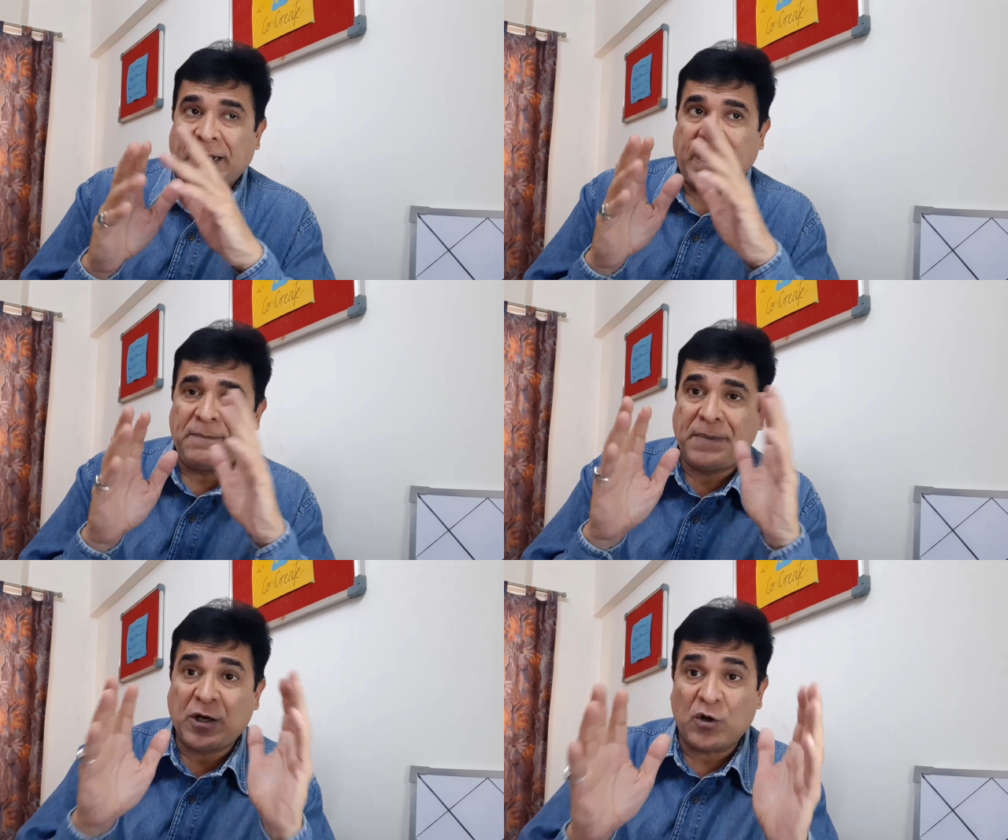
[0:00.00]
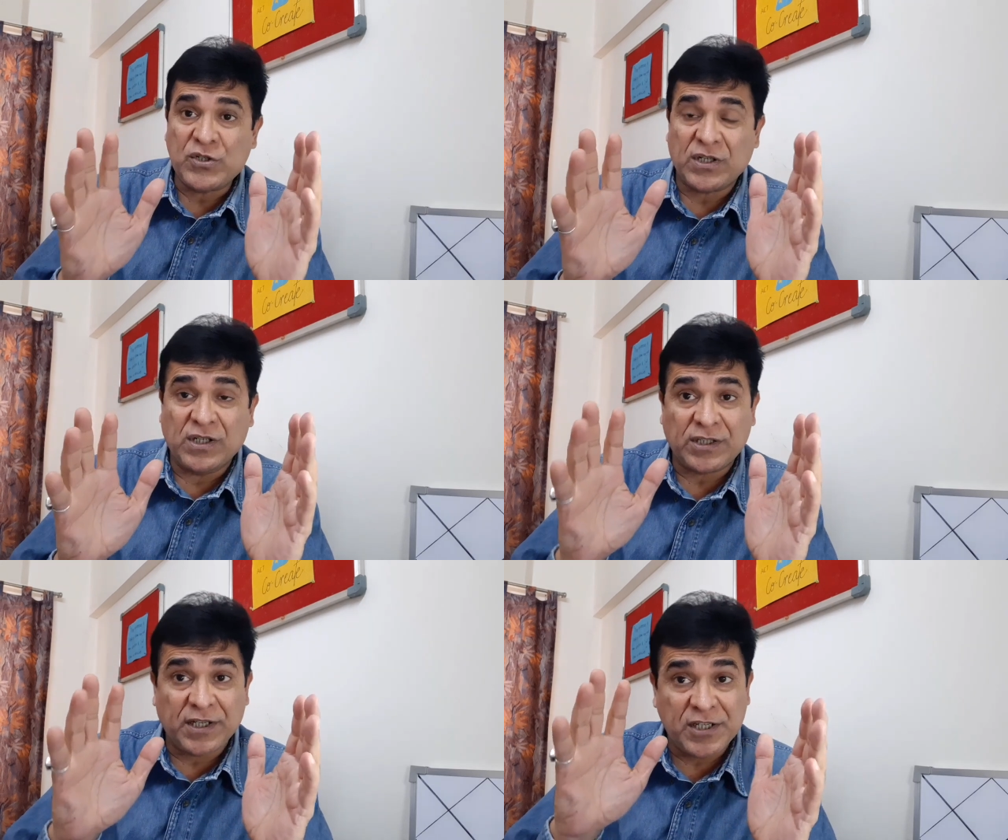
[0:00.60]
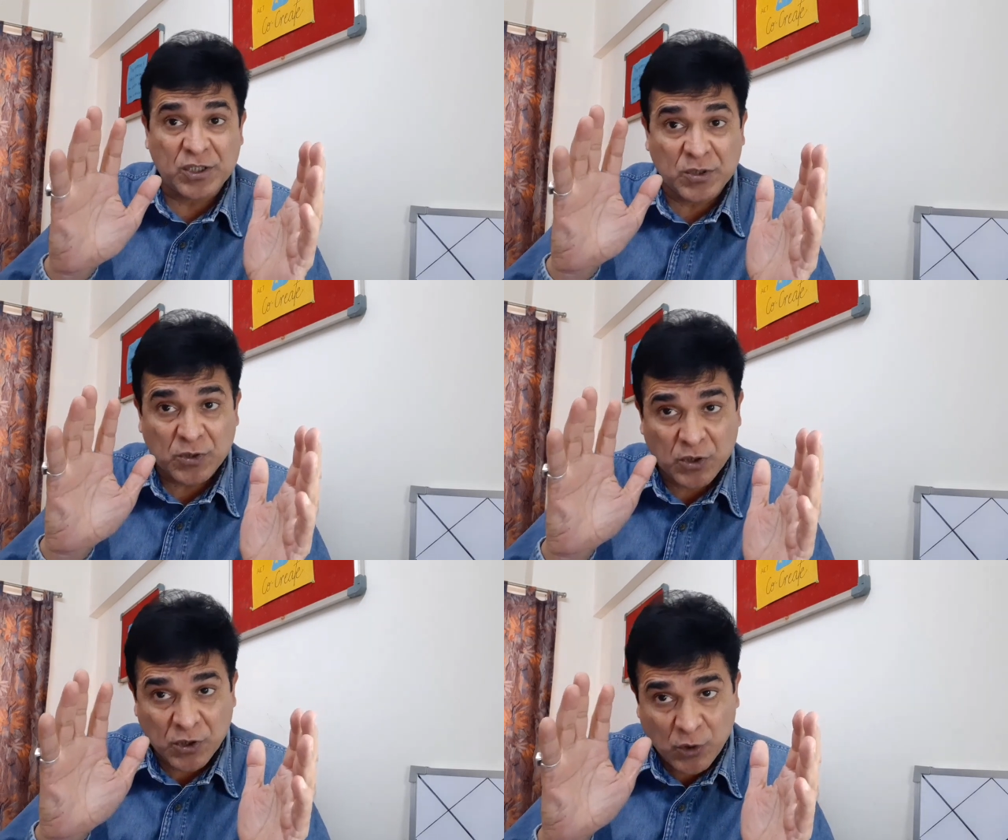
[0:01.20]
And because Earth is
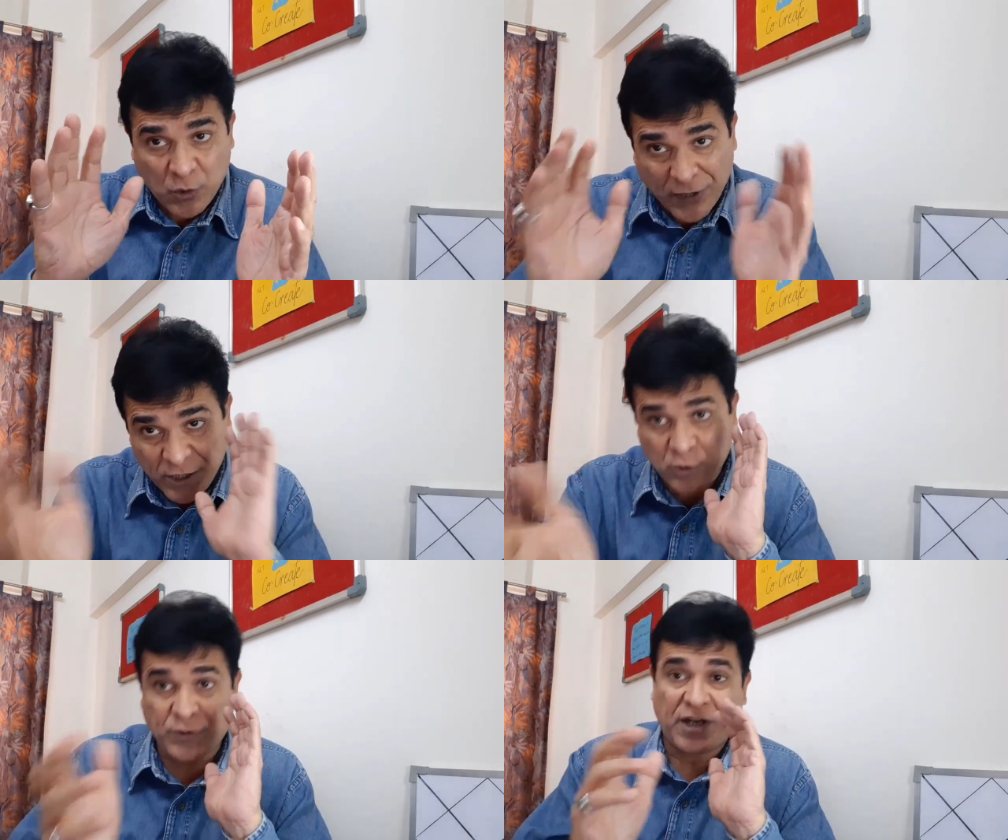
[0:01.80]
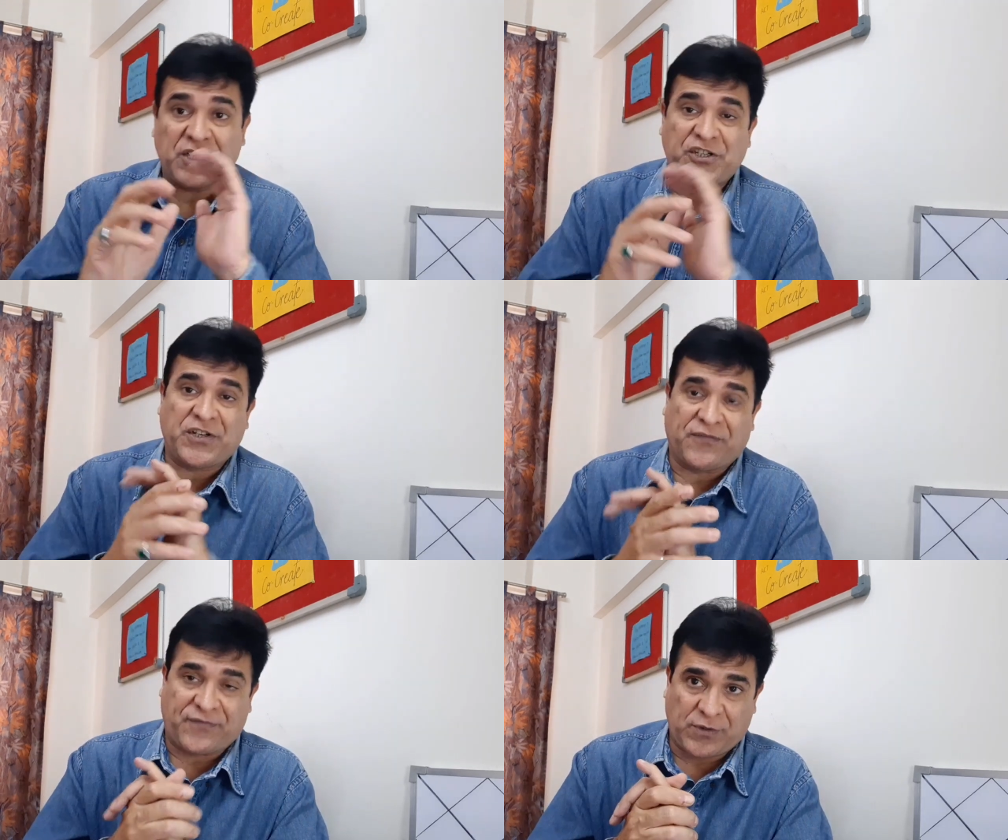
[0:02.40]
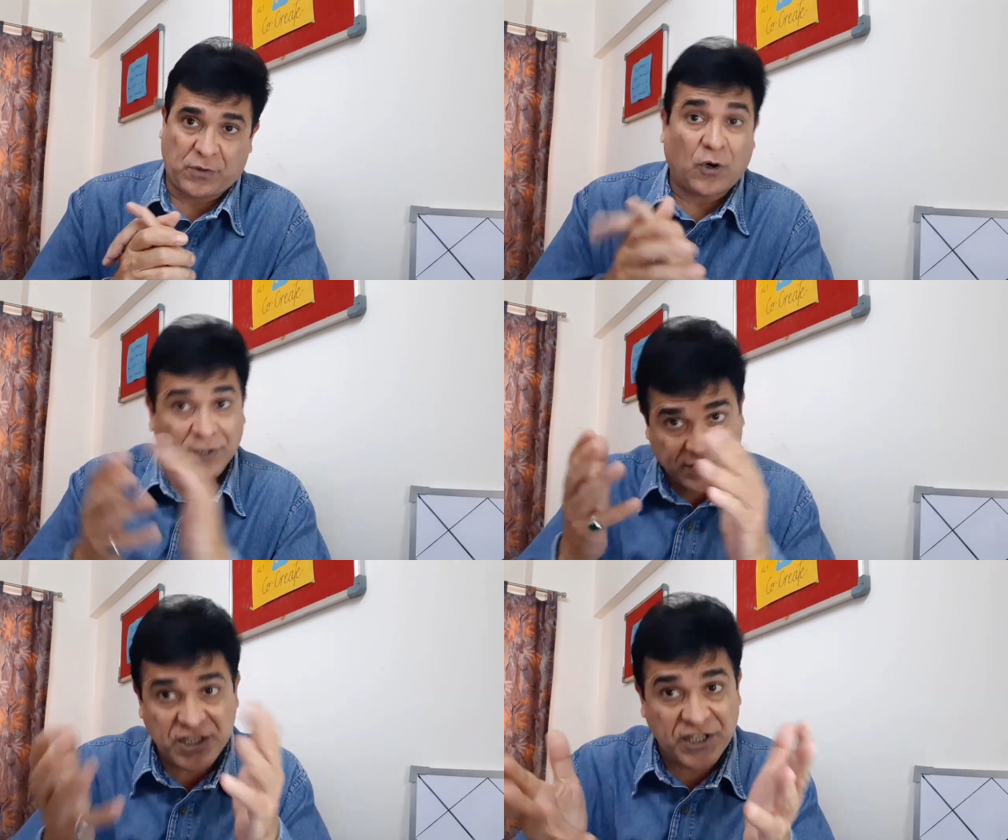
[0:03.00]
going to take a shift or
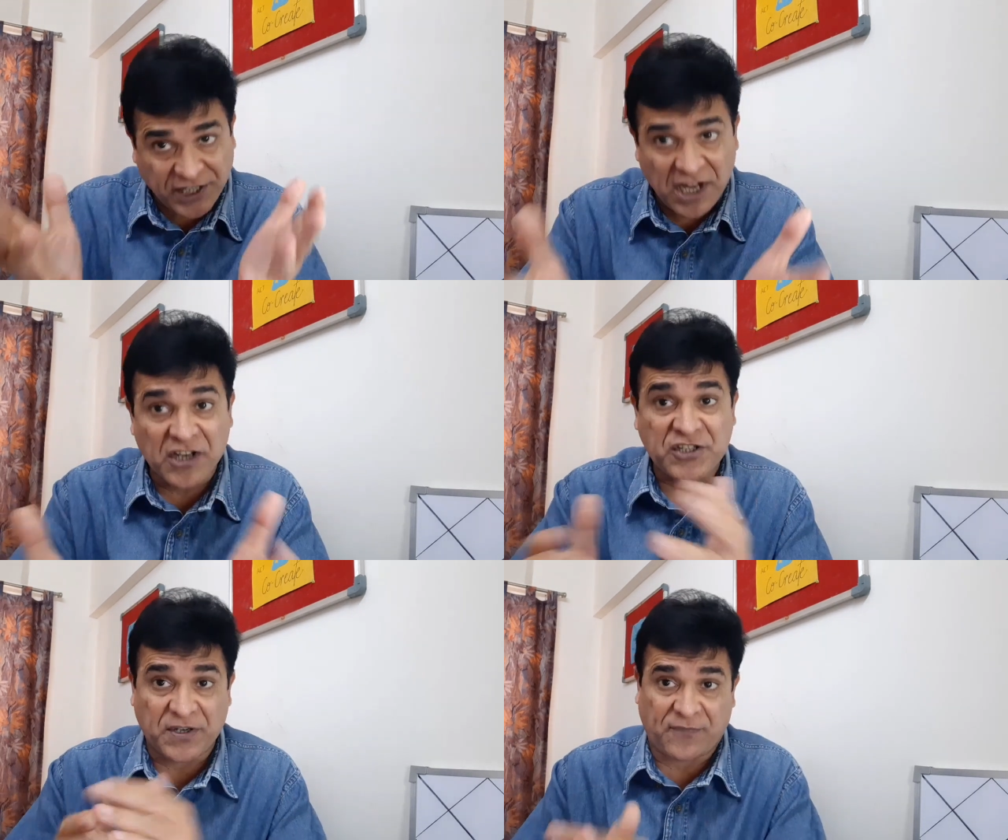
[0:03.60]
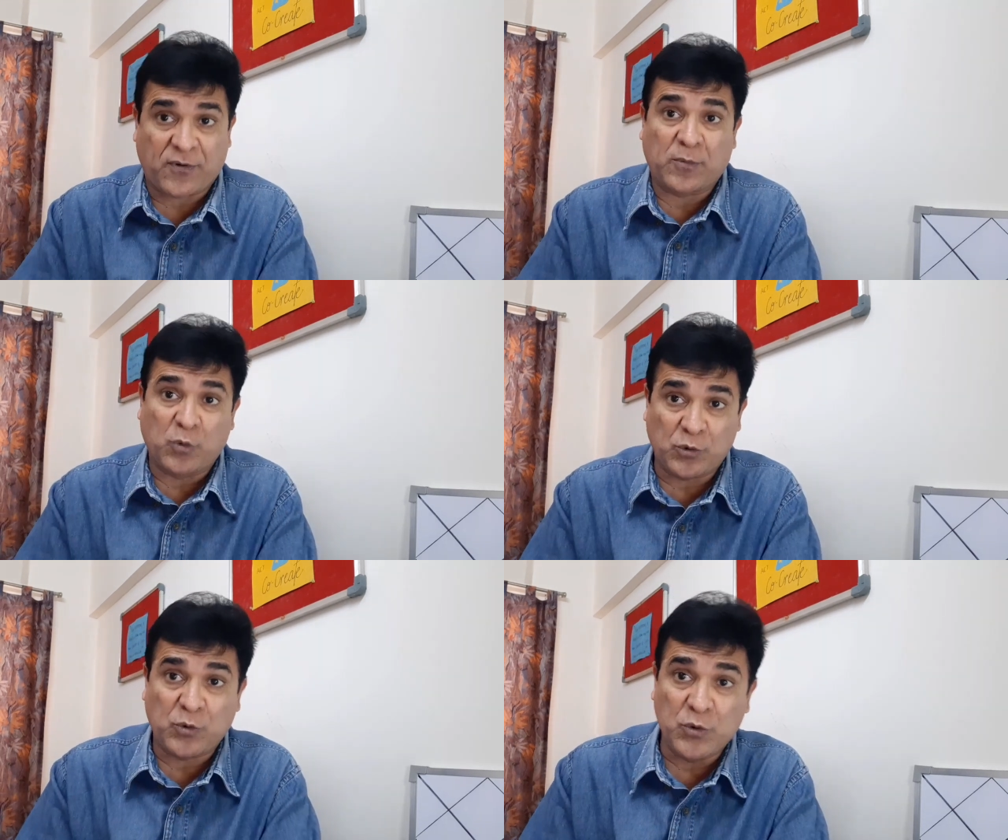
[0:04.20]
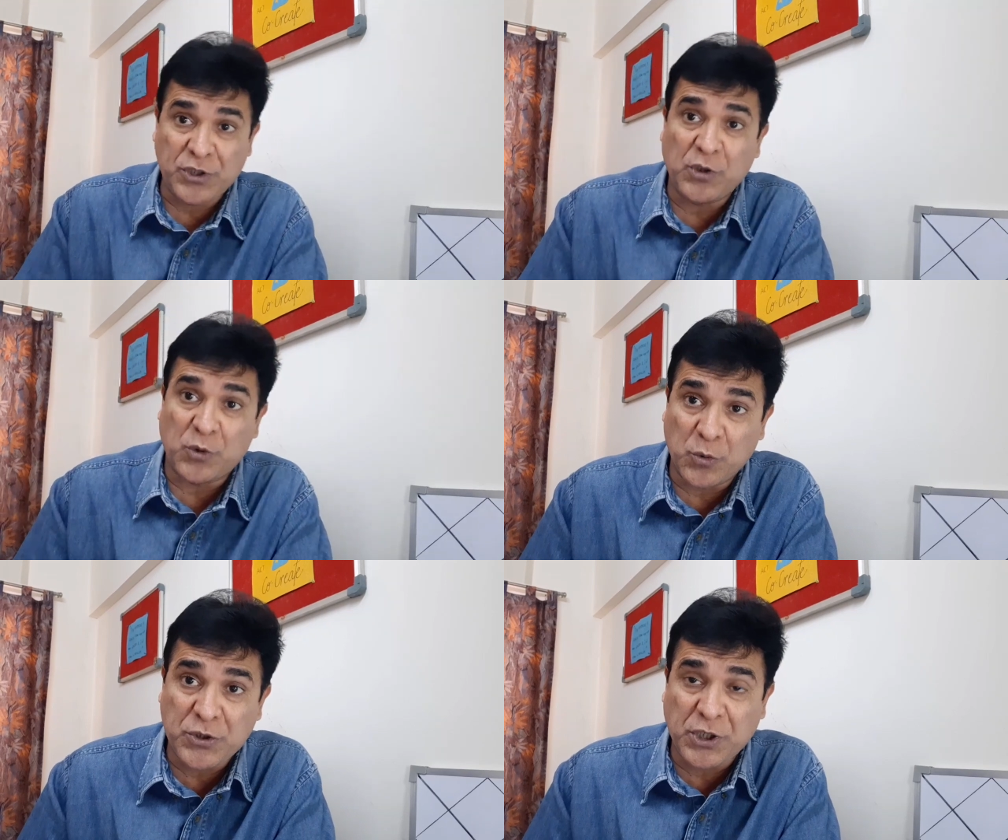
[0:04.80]
it is taking a shift from
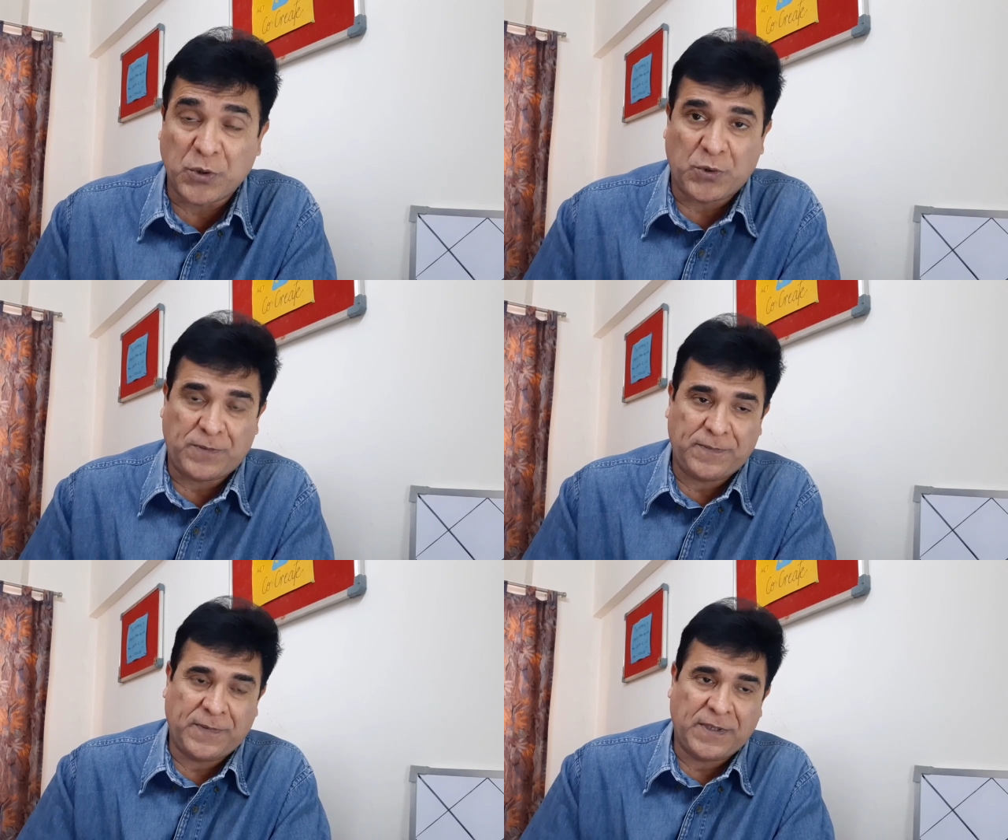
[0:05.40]
2020,